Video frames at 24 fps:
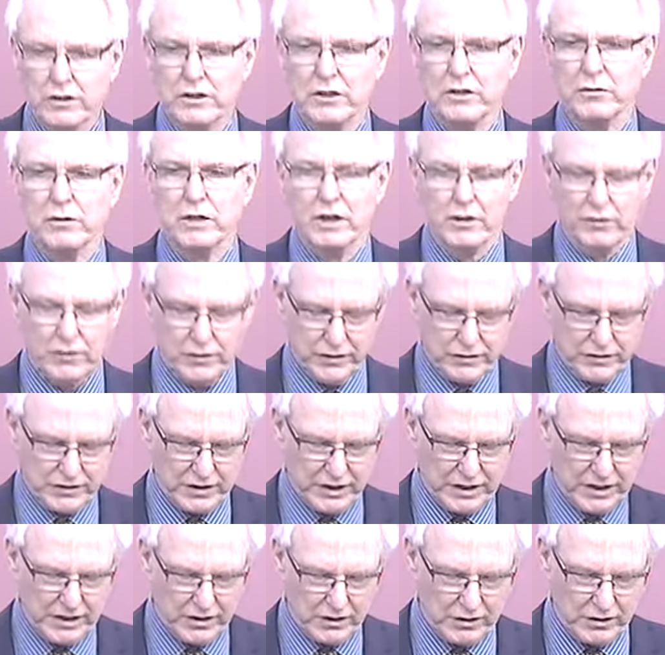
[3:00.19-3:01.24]

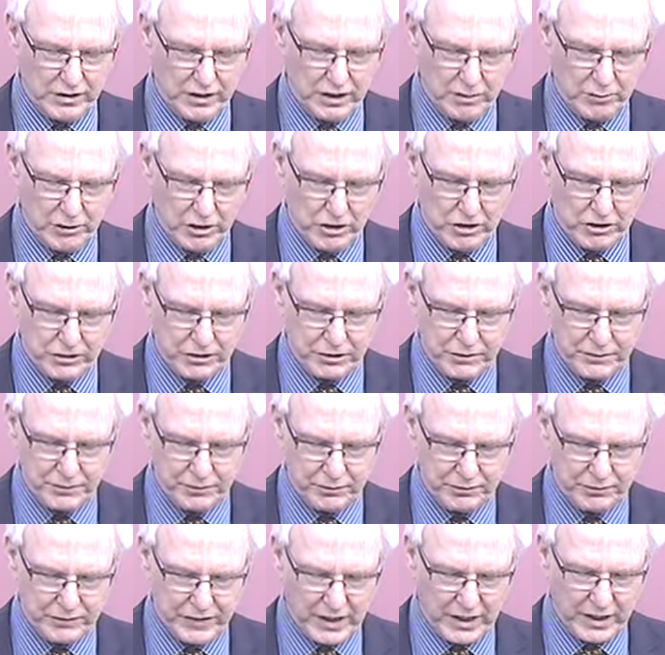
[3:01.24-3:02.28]
12.15 or thereabouts.
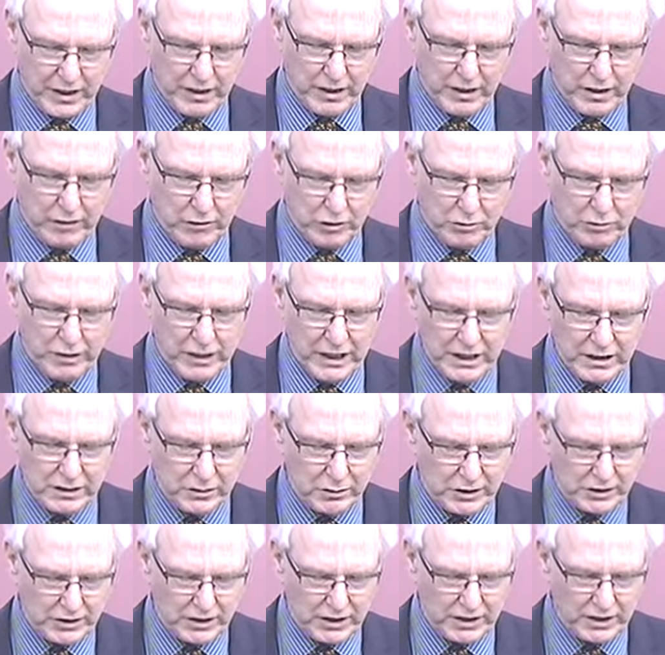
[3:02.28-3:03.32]
We're meetings
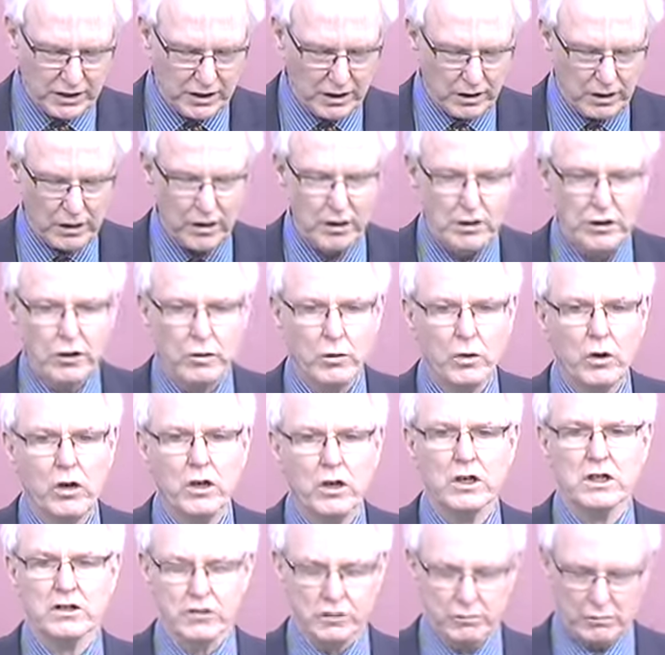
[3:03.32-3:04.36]
with the, the
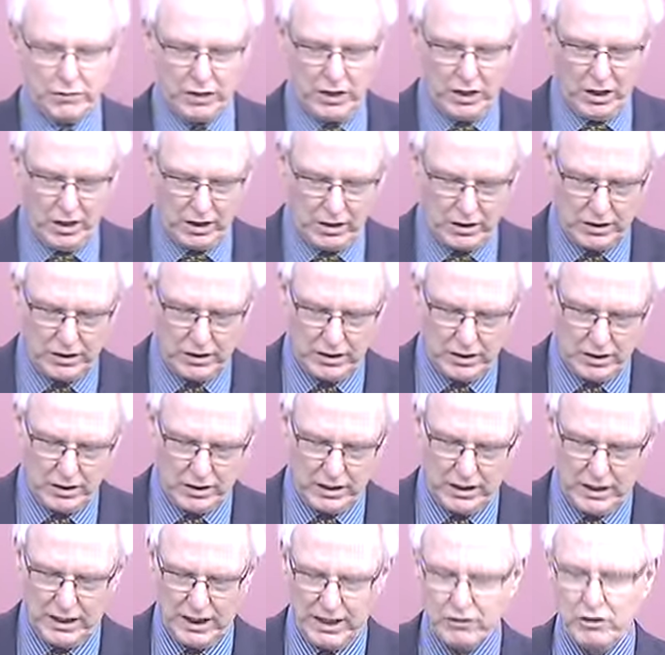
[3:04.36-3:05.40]
walkers from Knock
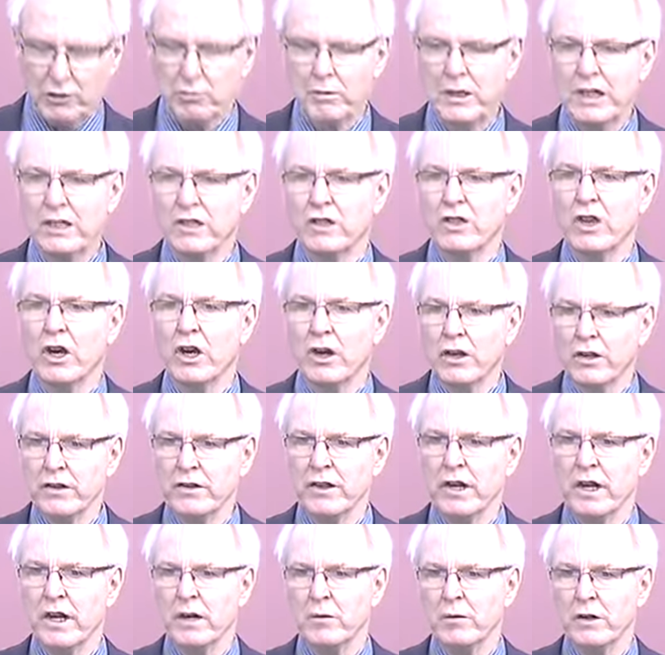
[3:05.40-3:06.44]
and we'll meet down
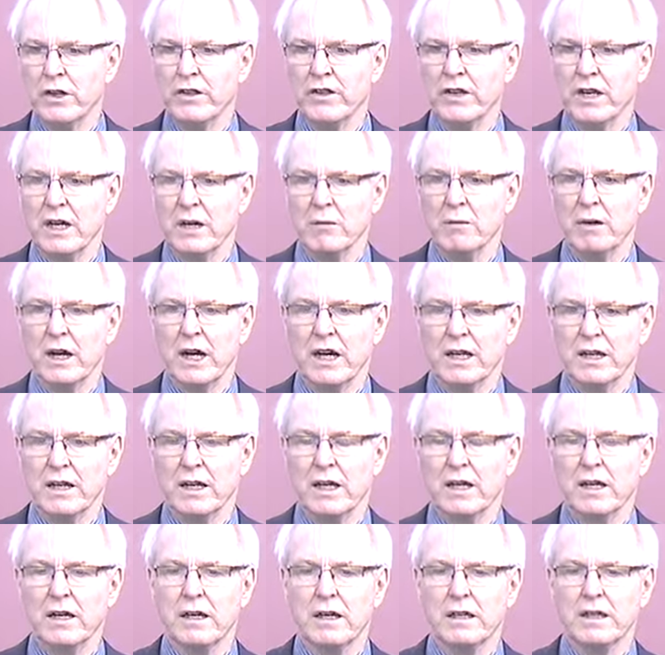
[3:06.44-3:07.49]
there with them at
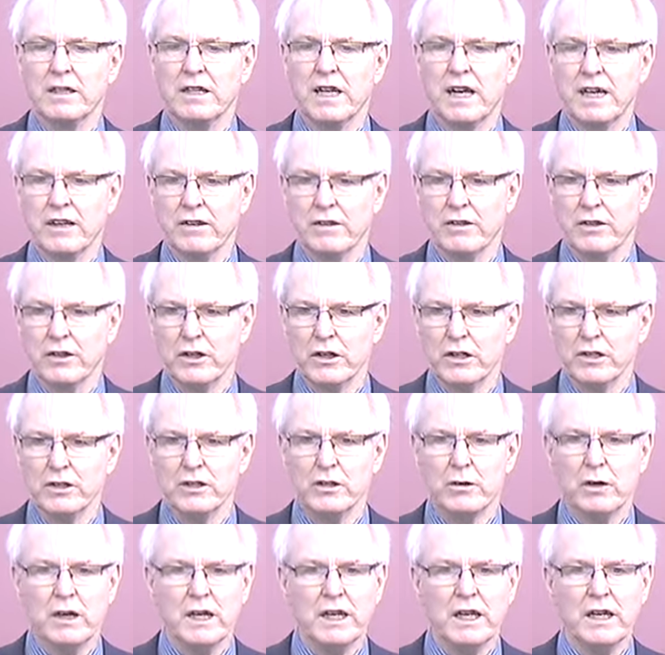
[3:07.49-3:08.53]
10.30. So
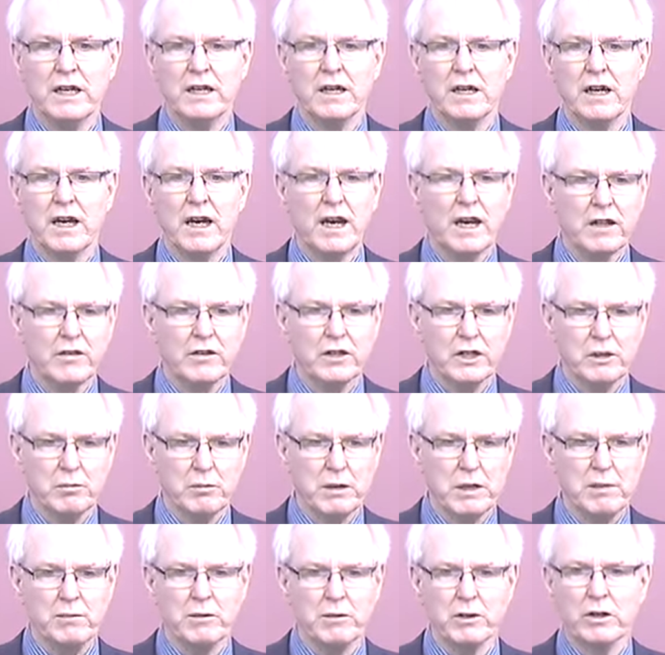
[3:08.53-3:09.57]
any healthy
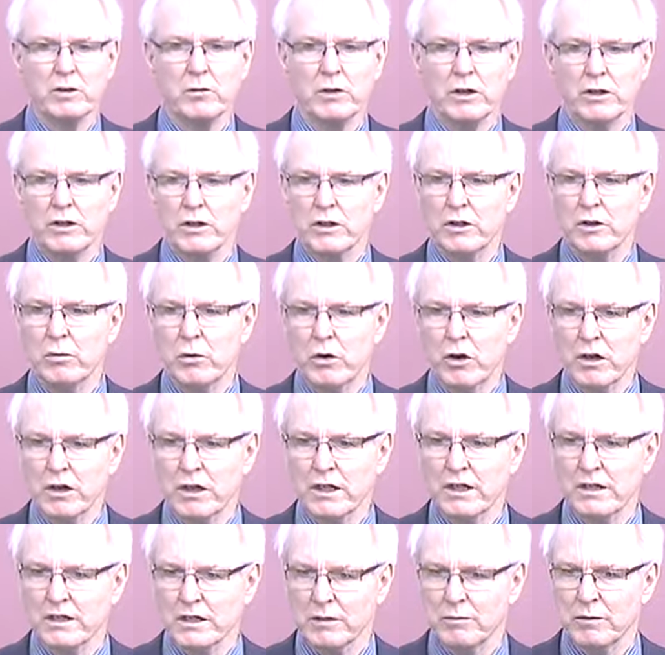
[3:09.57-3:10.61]
people who want to go
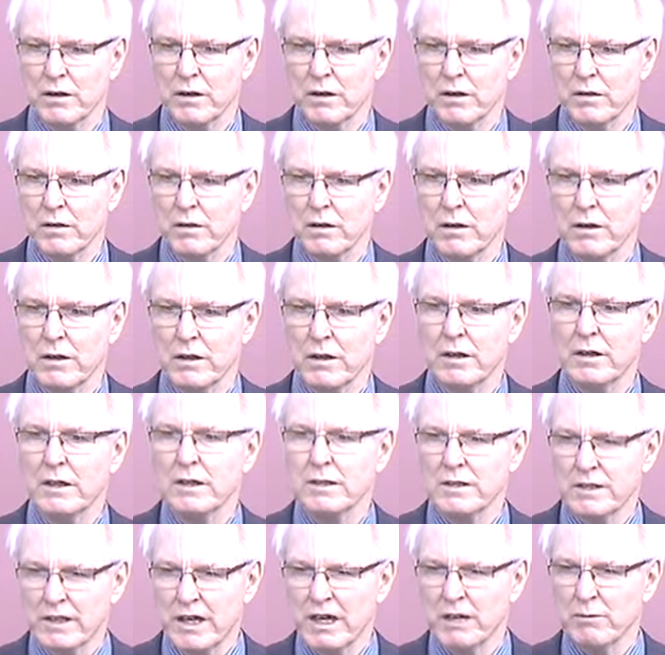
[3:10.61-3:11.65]
walking tomorrow,
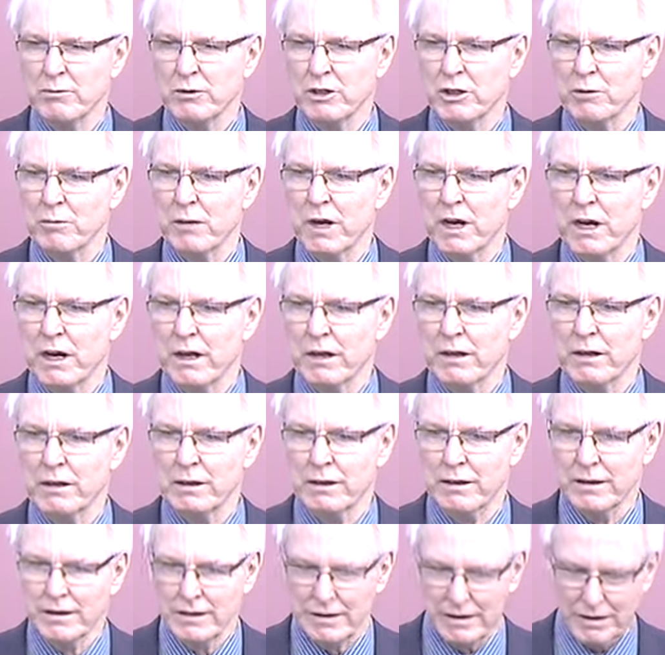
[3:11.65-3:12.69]
Sam's your man
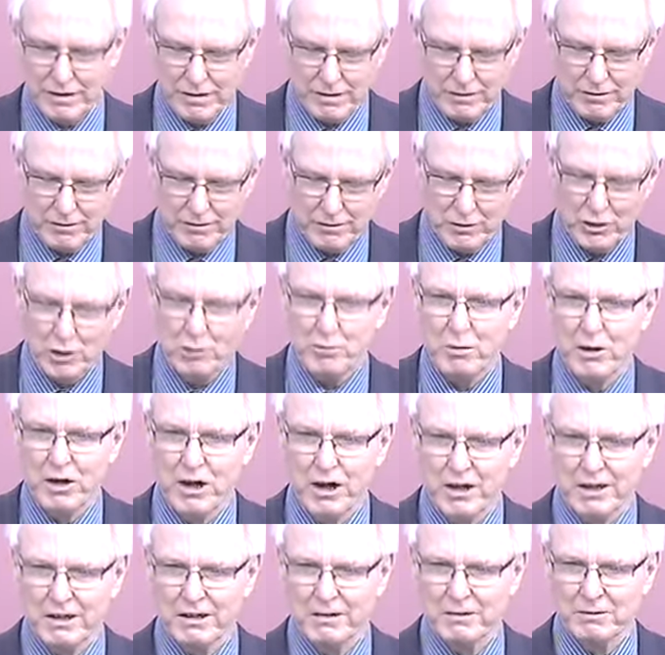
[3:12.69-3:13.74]
for a
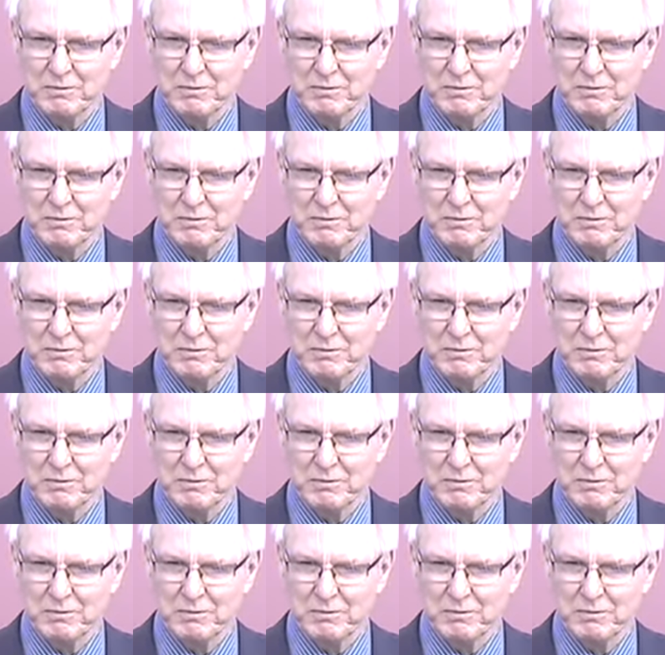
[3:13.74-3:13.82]
bargain.